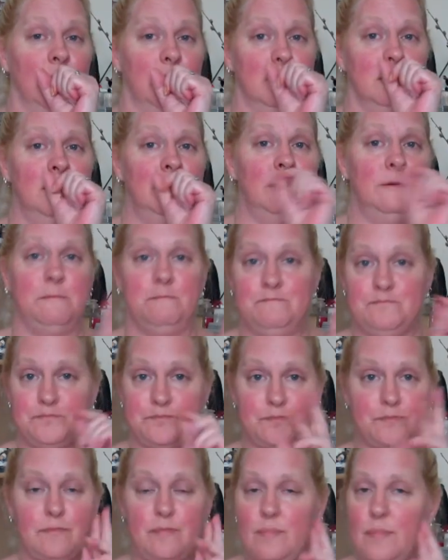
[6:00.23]
I'm
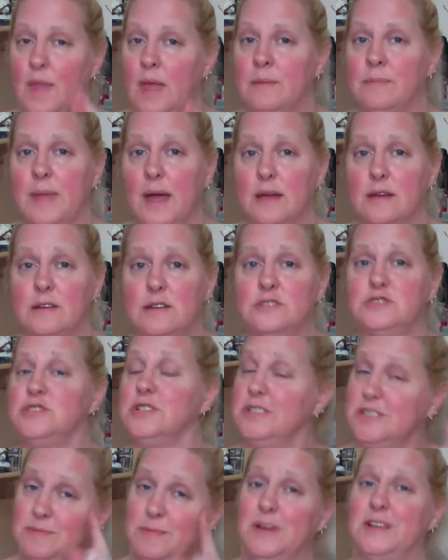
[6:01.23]
not going to
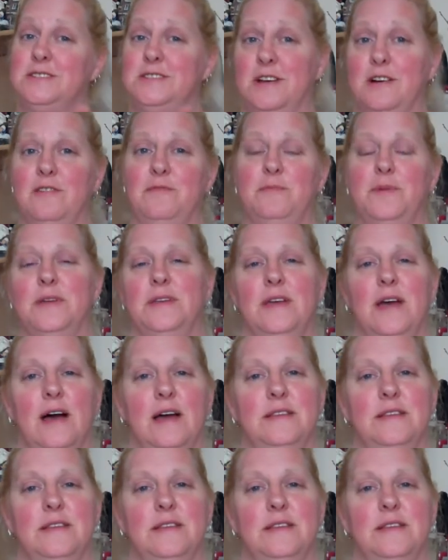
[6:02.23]
jinx myself, but yeah,